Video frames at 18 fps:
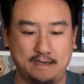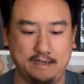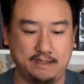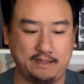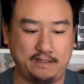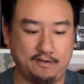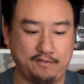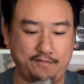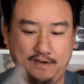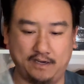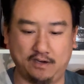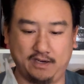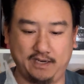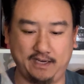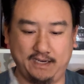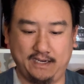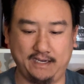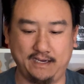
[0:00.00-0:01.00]
They're
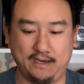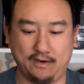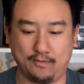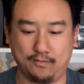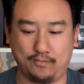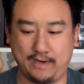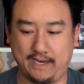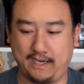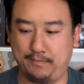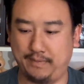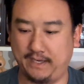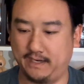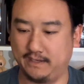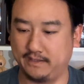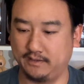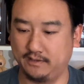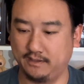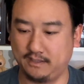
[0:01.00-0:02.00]
very
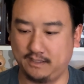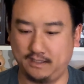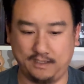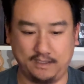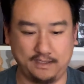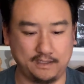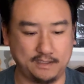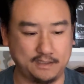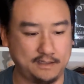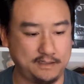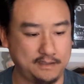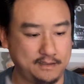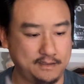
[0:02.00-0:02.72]
Ray-Ban looking.